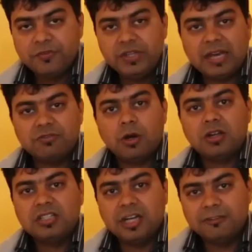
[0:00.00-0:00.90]
We have
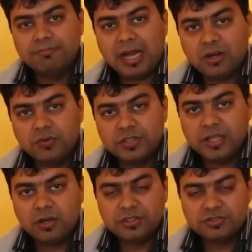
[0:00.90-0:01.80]
got curved back over
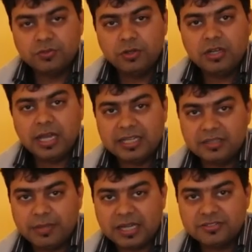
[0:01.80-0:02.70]
there on this phone
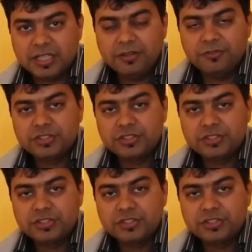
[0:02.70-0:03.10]
at the back side,